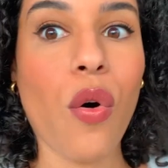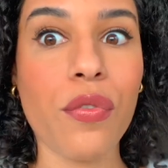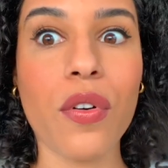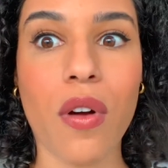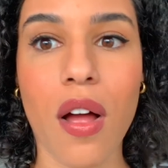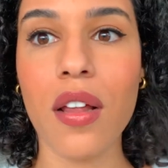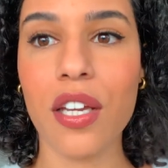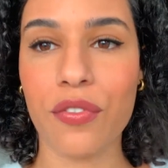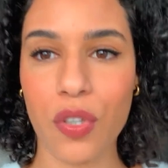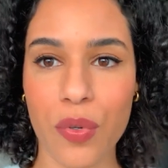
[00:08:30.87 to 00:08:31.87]
Overall,
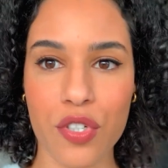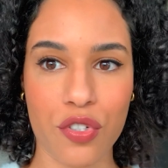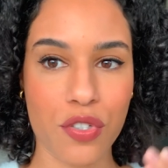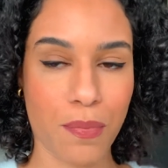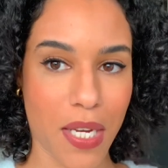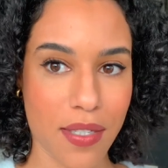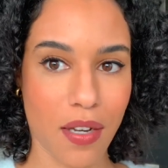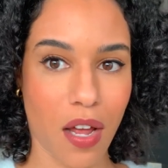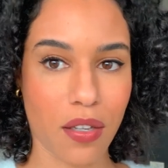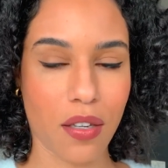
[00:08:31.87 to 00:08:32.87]
if you were to just base it
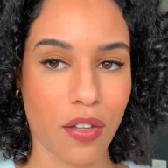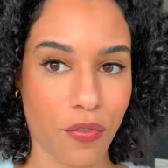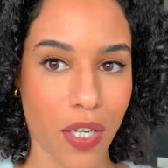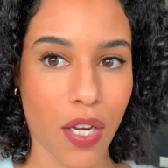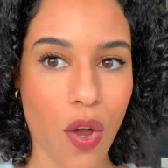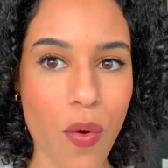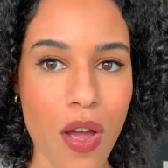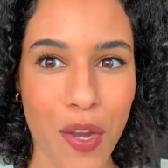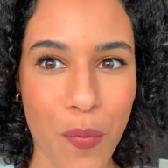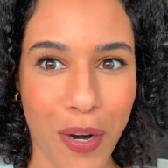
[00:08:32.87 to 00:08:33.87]
on the video,
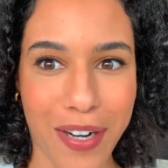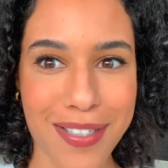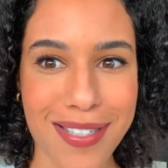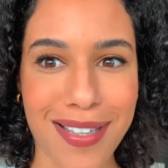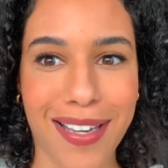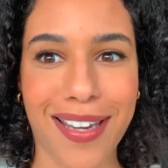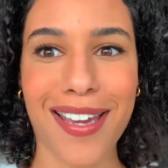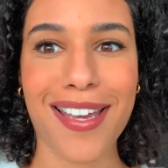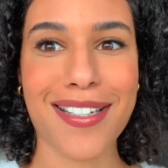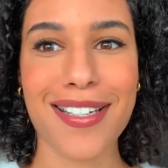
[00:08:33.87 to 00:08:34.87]
it works. Like
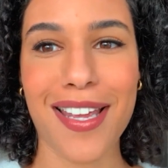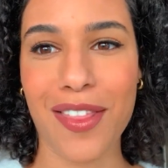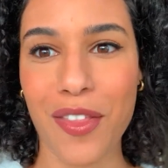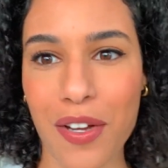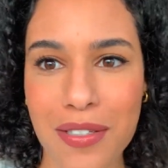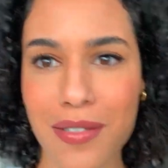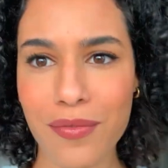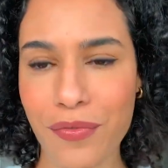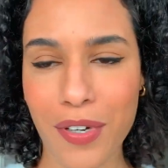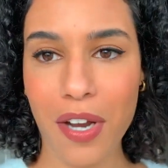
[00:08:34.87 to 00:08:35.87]
it, it looks
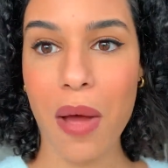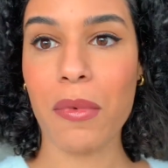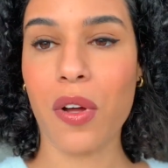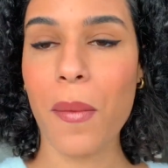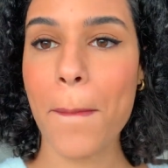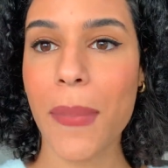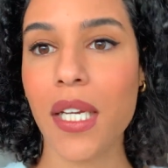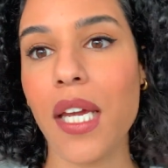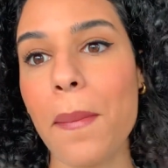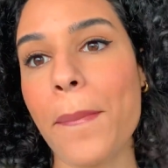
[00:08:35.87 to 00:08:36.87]
phenomenal.
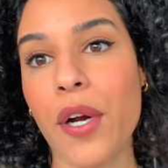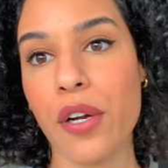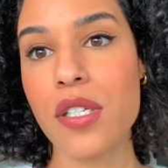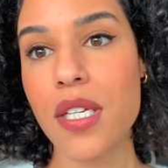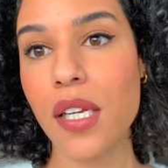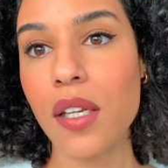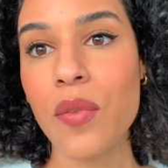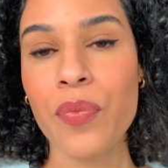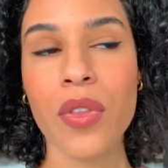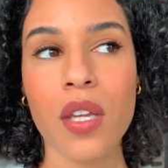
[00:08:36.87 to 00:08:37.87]
But in person,
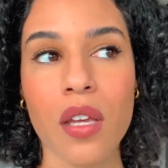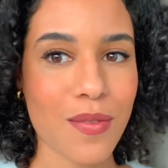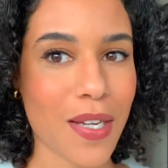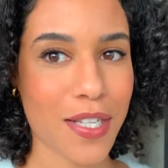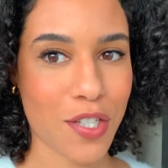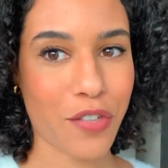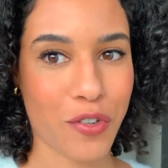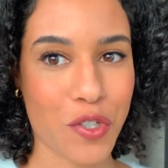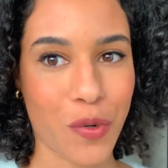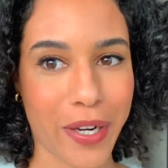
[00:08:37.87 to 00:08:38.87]
it's a
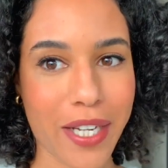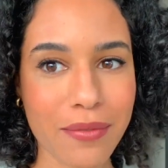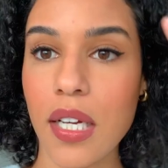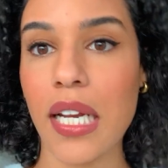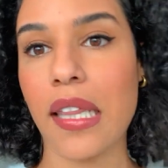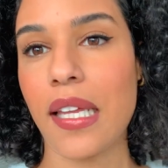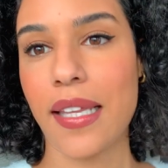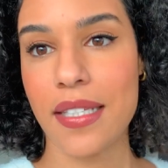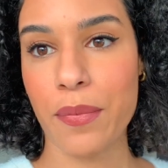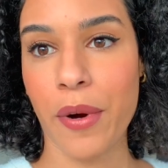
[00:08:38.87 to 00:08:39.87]
different story. And I think
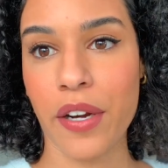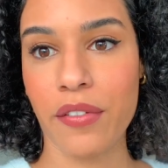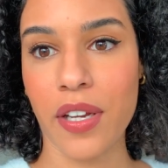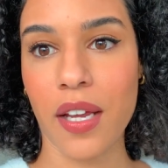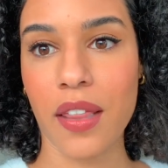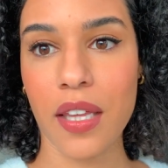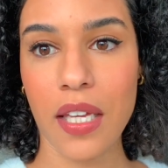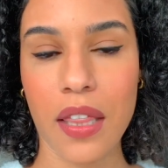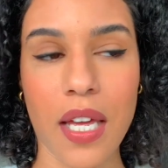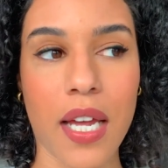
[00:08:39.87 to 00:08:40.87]
that's a part of it. I
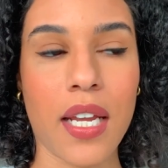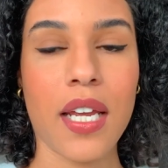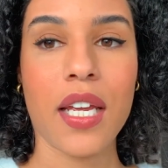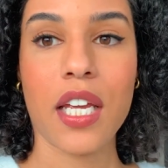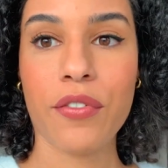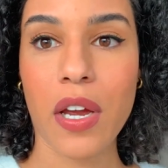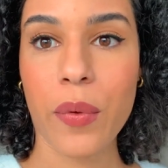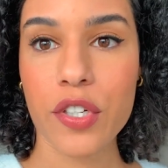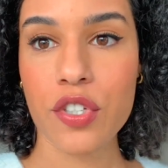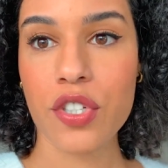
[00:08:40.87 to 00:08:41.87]
think that if I
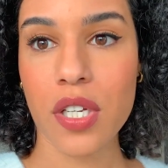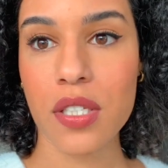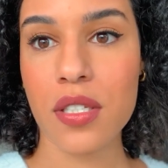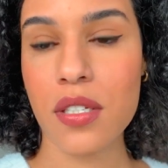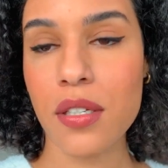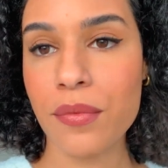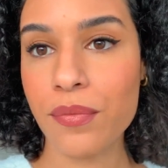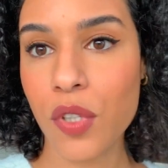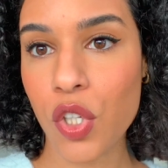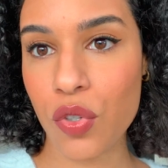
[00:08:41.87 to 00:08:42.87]
were to just
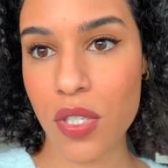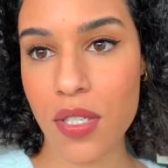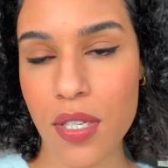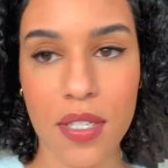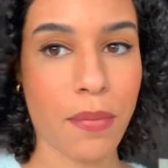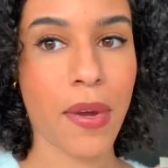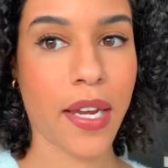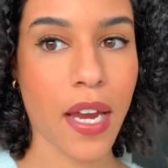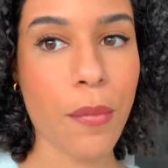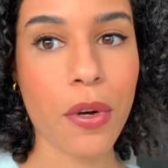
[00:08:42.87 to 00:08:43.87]
use this as like my
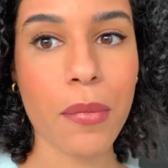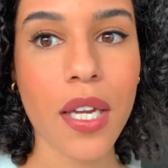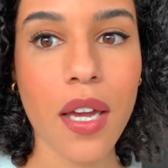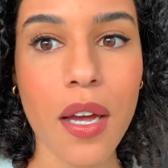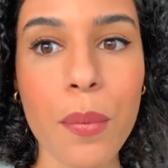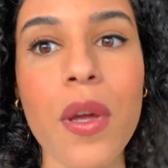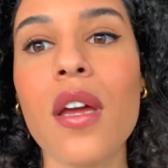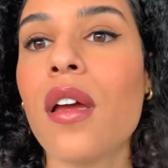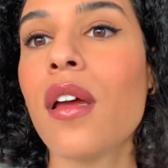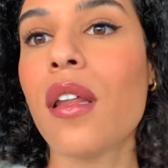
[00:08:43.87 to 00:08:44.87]
camera makeup,
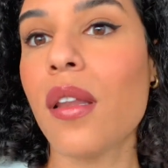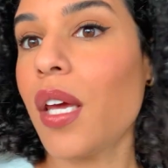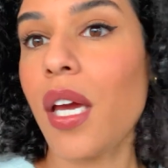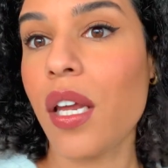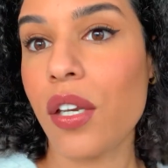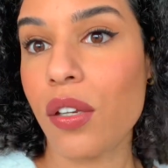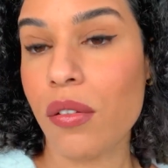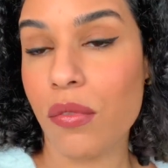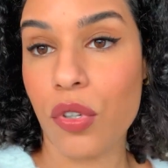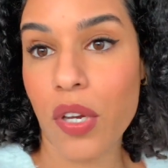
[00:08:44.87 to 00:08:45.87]

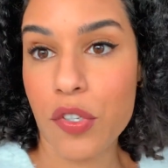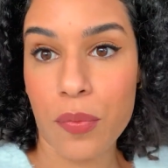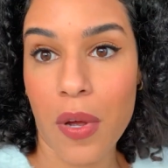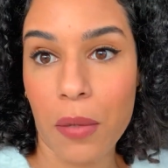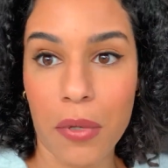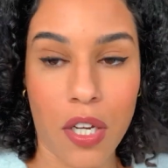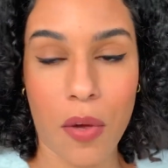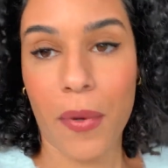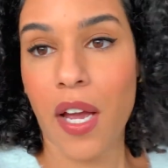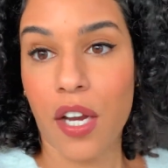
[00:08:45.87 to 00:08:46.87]
then you guys would probably be like,
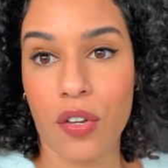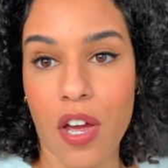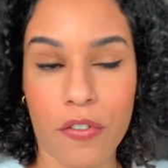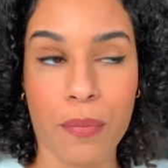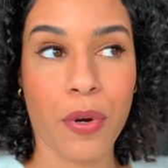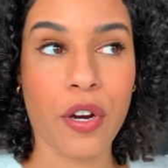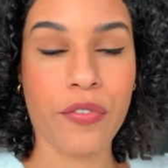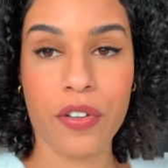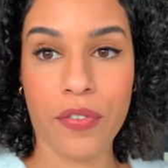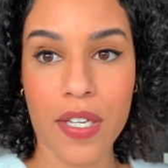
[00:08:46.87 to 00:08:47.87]
oh my God, you have a
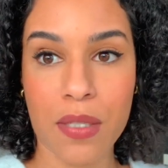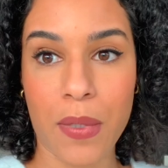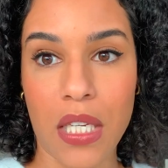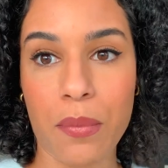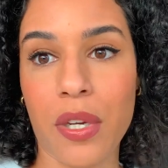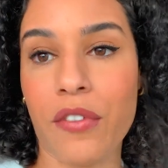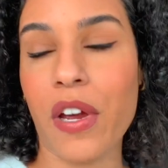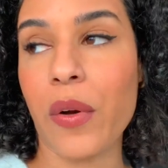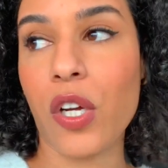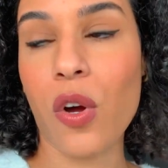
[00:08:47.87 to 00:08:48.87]
perfect face beat. But if
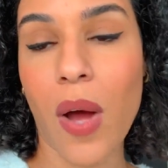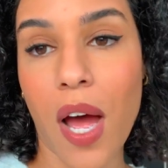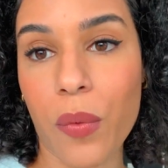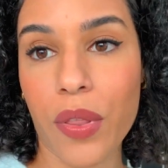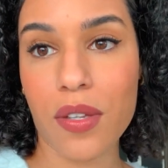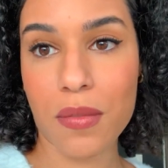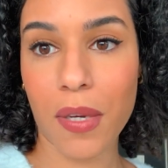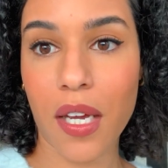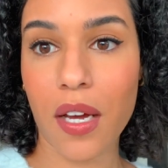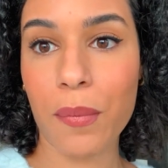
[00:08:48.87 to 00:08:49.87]
I were to go out with this
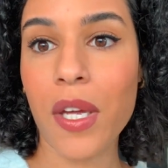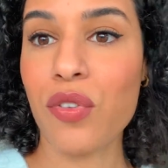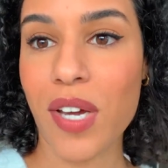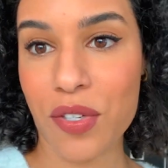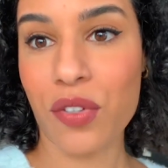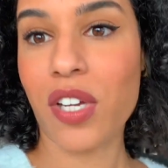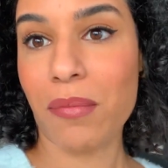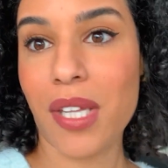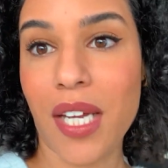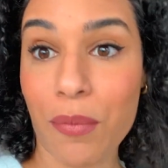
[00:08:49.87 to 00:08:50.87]
makeup, you guys would look at
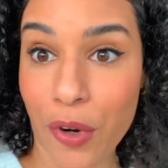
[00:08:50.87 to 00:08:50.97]
me like I'm